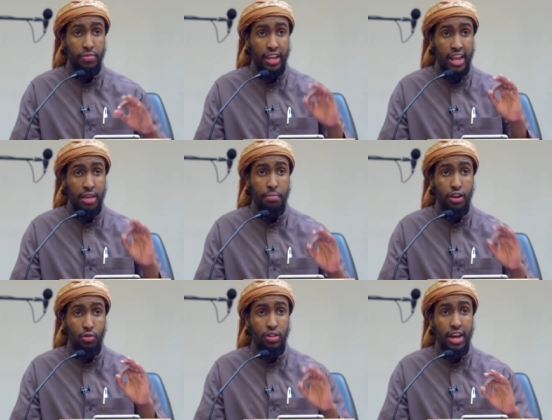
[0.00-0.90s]
that
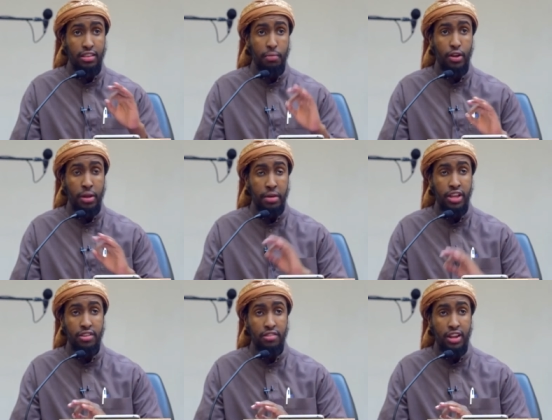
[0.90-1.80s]
anybody who dies upon a
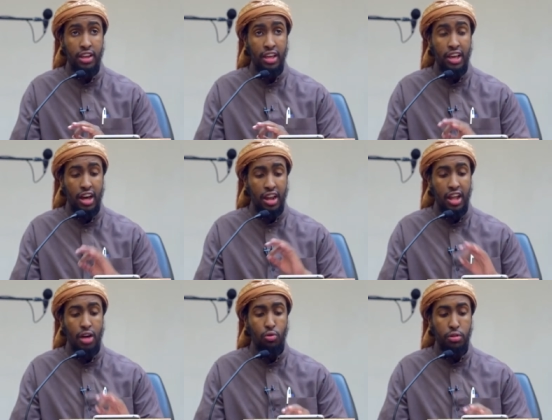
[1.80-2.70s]
major sin,
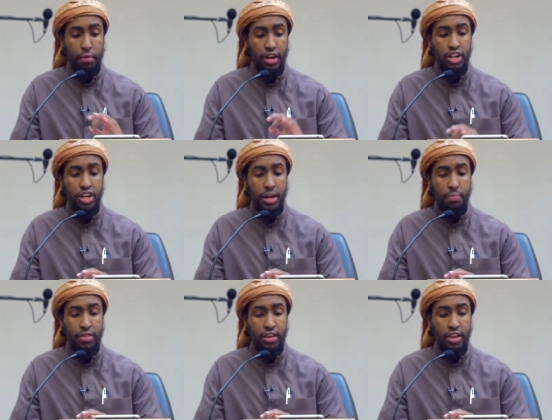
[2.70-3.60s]
Allah will punish
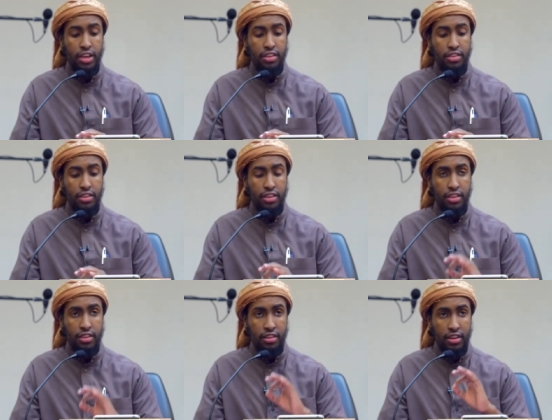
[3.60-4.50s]
them
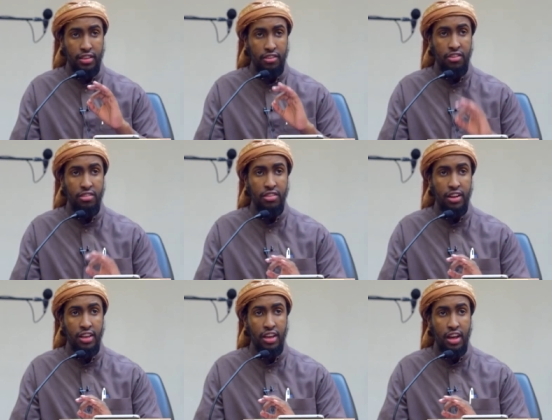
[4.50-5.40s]

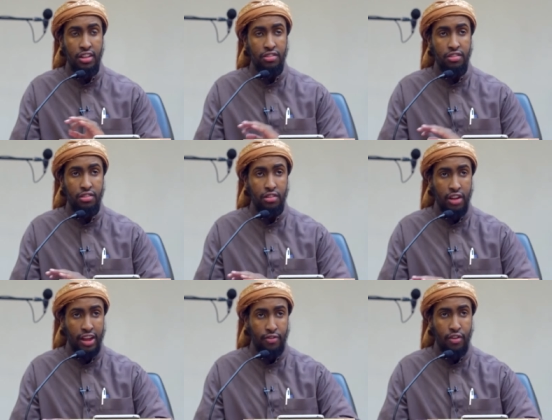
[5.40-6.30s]
consistently,
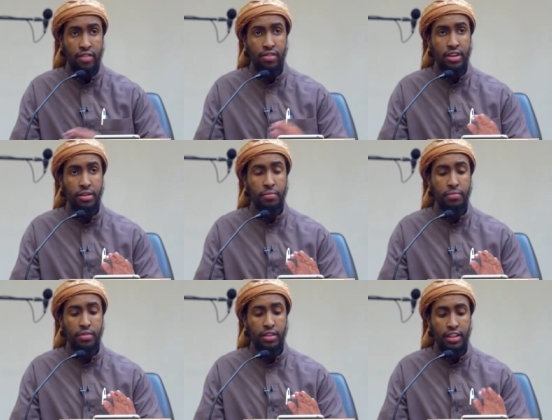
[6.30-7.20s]
like forever.
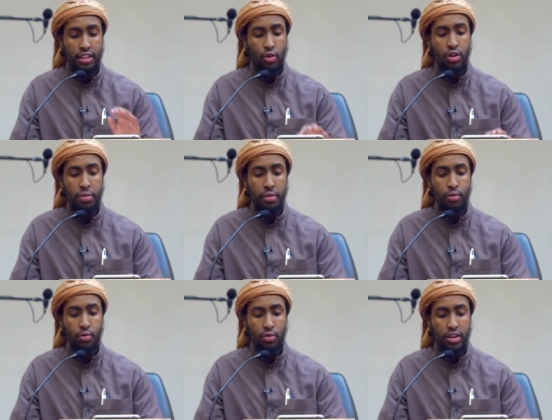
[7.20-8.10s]
The only
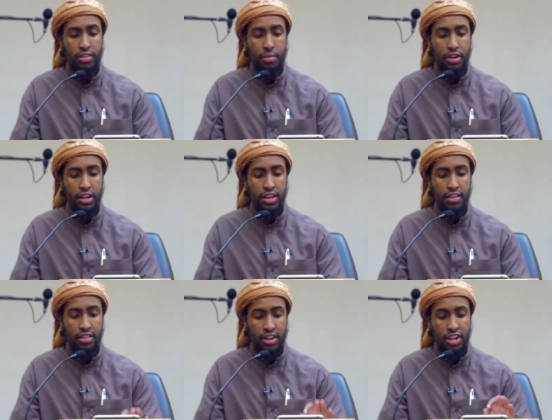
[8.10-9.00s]
people who exception here
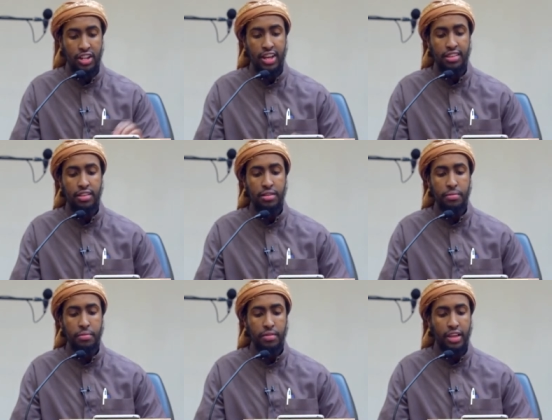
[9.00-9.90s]
is the Najdat,
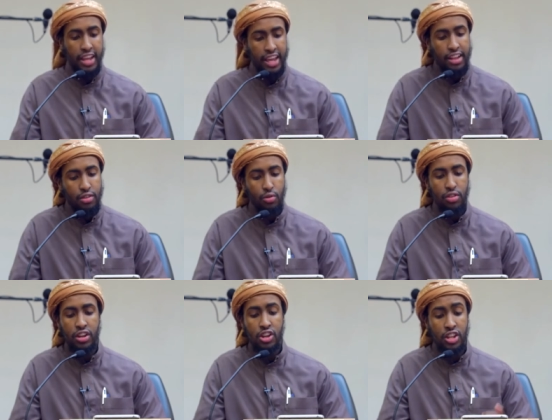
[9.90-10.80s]
And again, I told you
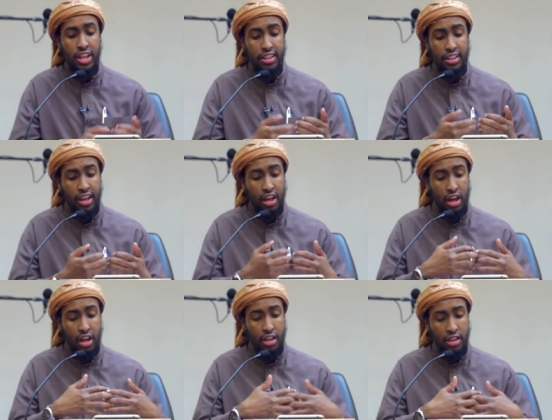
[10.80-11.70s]
the Najdat, they are